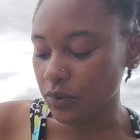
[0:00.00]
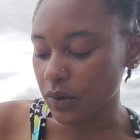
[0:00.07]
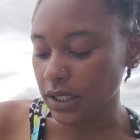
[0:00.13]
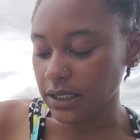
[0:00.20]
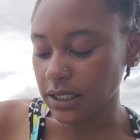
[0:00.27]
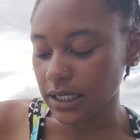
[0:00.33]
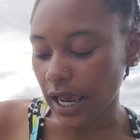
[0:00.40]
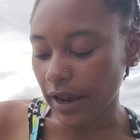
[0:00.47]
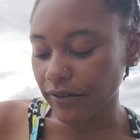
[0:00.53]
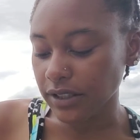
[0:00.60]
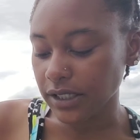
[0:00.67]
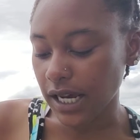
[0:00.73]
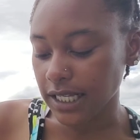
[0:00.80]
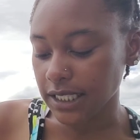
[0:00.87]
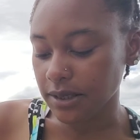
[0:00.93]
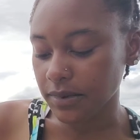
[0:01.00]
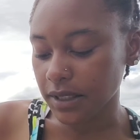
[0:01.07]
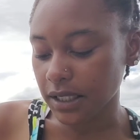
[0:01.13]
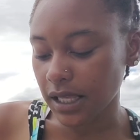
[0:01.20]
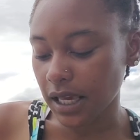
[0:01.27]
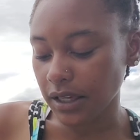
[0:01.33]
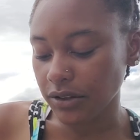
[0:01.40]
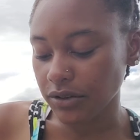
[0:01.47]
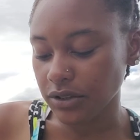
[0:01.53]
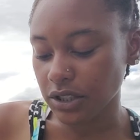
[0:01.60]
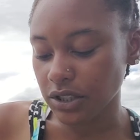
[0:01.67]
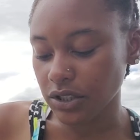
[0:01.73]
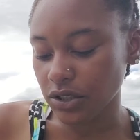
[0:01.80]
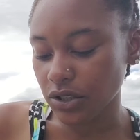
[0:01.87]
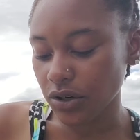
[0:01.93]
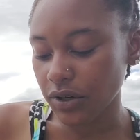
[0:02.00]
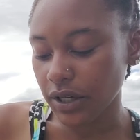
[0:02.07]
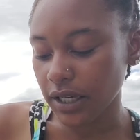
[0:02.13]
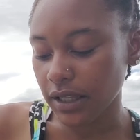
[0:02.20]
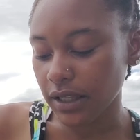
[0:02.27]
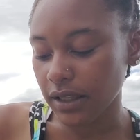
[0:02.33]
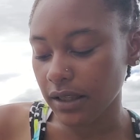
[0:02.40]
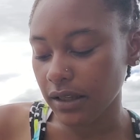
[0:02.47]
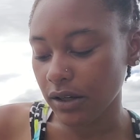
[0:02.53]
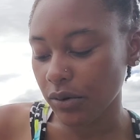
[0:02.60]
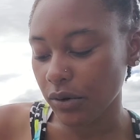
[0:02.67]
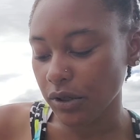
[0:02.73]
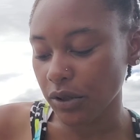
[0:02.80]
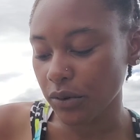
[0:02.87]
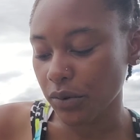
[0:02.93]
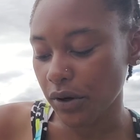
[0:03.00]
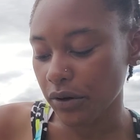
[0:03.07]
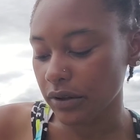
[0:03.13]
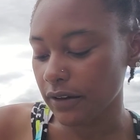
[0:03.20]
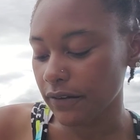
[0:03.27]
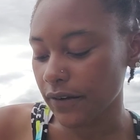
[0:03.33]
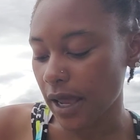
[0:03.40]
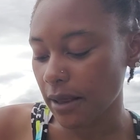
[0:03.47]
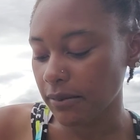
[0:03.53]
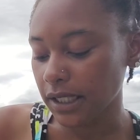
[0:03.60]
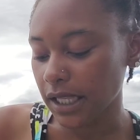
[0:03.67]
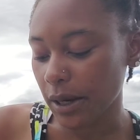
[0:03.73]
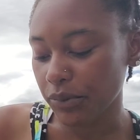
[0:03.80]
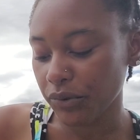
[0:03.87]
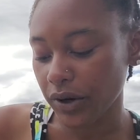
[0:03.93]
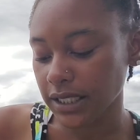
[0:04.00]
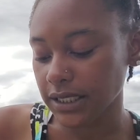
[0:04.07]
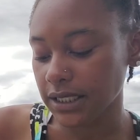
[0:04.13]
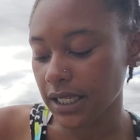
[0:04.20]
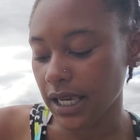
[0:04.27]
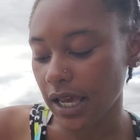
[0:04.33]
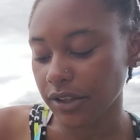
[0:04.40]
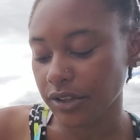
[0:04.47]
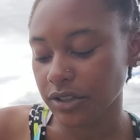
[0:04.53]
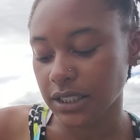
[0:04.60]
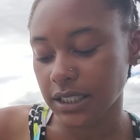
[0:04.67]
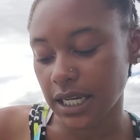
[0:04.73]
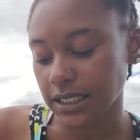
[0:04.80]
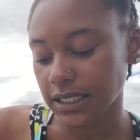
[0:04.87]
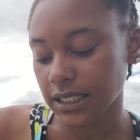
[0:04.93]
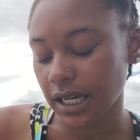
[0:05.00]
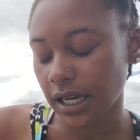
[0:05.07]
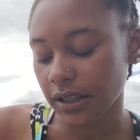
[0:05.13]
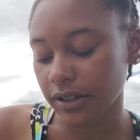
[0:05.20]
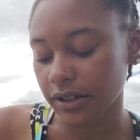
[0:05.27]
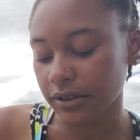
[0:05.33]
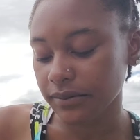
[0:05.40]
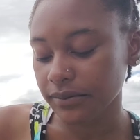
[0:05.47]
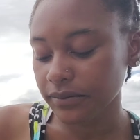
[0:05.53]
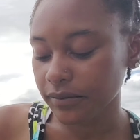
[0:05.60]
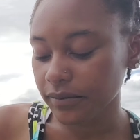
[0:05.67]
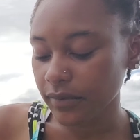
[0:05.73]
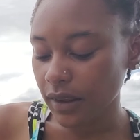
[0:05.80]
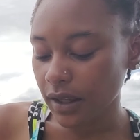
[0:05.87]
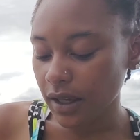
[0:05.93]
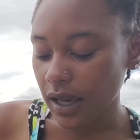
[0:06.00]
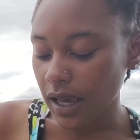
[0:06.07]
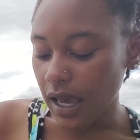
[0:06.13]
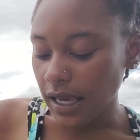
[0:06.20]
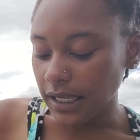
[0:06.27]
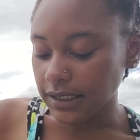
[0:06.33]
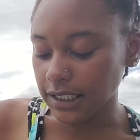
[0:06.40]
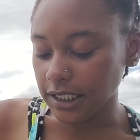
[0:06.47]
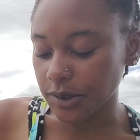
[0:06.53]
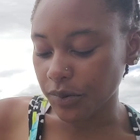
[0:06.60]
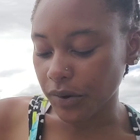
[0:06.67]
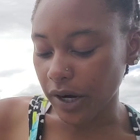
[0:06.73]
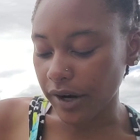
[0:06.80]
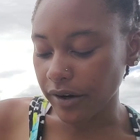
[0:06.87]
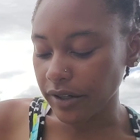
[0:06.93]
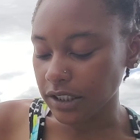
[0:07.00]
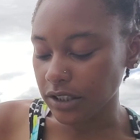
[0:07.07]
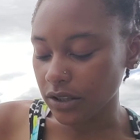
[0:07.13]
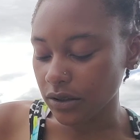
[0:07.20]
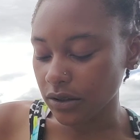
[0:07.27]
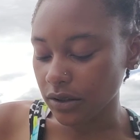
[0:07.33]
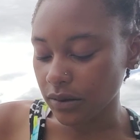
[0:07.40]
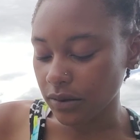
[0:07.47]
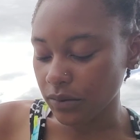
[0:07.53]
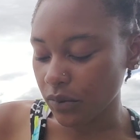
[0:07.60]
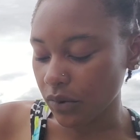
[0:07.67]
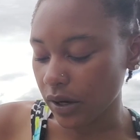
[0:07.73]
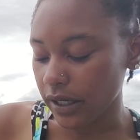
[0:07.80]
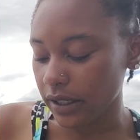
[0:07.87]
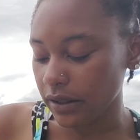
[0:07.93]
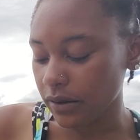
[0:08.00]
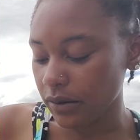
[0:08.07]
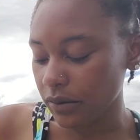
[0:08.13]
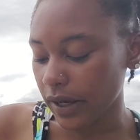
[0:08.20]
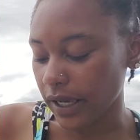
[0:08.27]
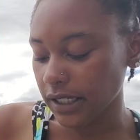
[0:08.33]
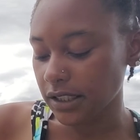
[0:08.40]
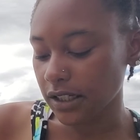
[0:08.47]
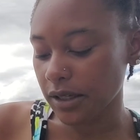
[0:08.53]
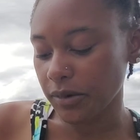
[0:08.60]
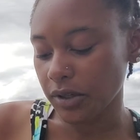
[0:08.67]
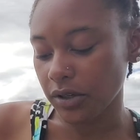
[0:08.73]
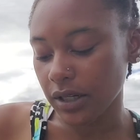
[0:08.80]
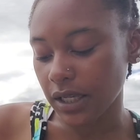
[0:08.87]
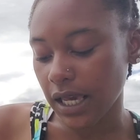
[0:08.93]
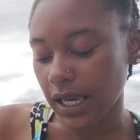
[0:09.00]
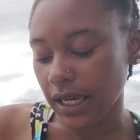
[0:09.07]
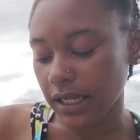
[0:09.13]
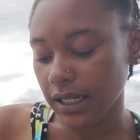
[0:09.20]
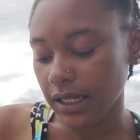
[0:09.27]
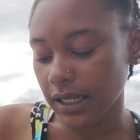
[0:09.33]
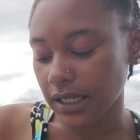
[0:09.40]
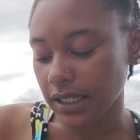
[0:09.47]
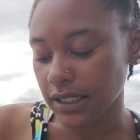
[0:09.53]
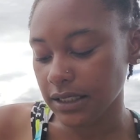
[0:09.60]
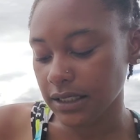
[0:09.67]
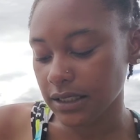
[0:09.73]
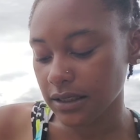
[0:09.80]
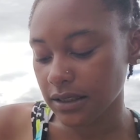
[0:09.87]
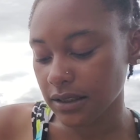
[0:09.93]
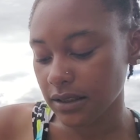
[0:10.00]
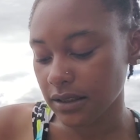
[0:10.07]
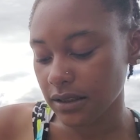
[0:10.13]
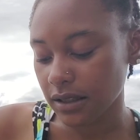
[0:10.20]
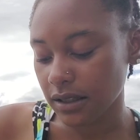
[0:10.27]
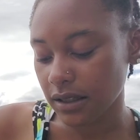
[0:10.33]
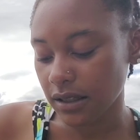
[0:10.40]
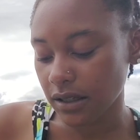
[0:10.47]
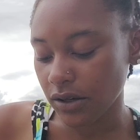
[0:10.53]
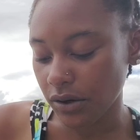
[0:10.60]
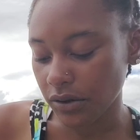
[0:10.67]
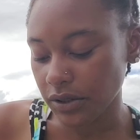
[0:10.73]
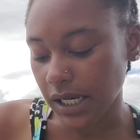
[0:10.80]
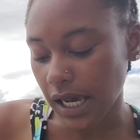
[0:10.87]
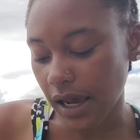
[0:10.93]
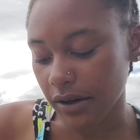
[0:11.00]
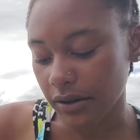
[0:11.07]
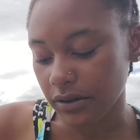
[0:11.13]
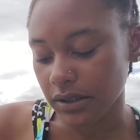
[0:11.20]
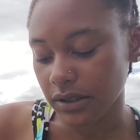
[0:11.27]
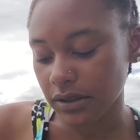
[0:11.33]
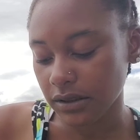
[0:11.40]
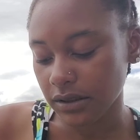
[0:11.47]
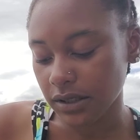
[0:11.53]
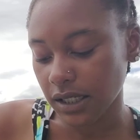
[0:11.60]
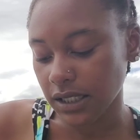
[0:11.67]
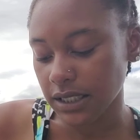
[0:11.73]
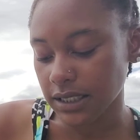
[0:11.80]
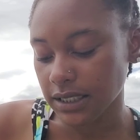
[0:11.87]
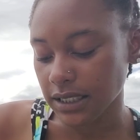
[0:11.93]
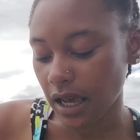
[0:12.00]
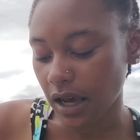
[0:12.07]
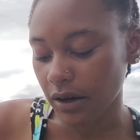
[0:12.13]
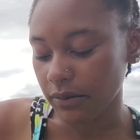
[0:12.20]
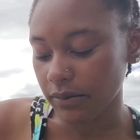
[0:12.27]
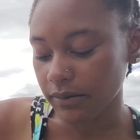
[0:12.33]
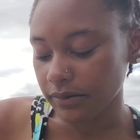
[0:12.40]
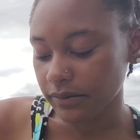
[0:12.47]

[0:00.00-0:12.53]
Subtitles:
once an advertisement that used the slogan, quote-unquote, "The family that prays together stays together." Since prayer is one way to communicate, it is no doubt does help.